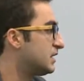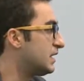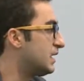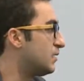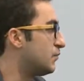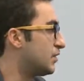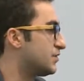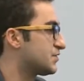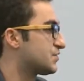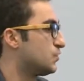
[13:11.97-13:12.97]
Um, we
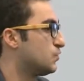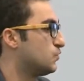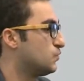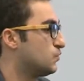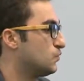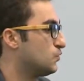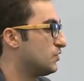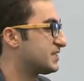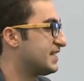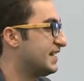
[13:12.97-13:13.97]
also
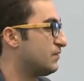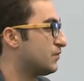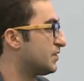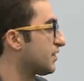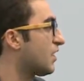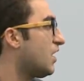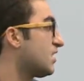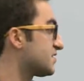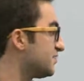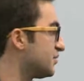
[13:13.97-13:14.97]
looked at what are the
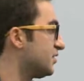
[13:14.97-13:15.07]
costs of